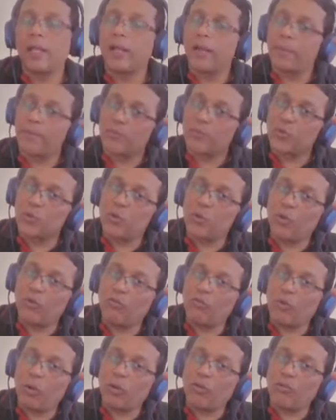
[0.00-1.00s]
So
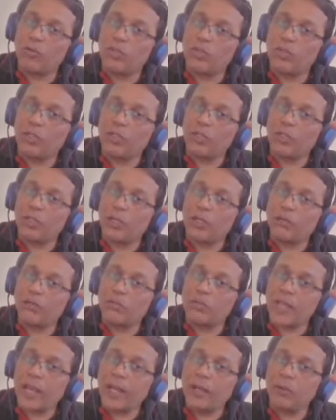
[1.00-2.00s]
what was the
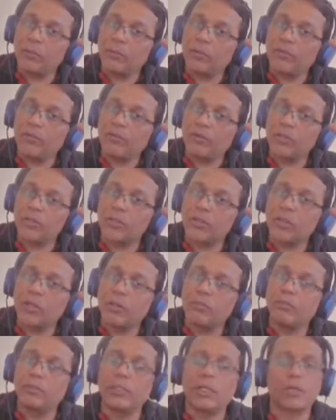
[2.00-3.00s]
sign of the first
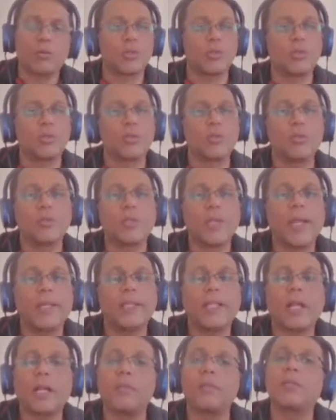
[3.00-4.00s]
term? It was no sign,
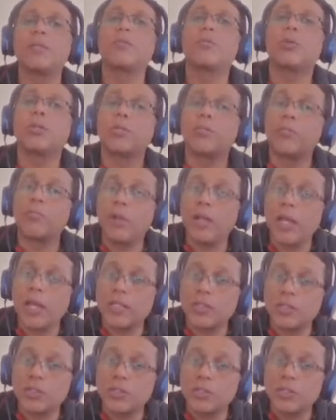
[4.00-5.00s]
that means it was
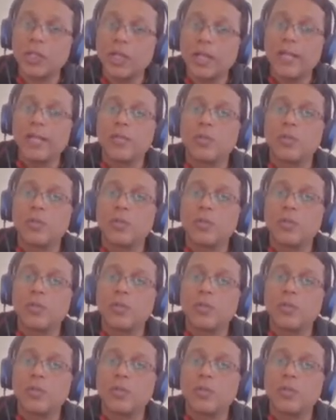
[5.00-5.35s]
plus.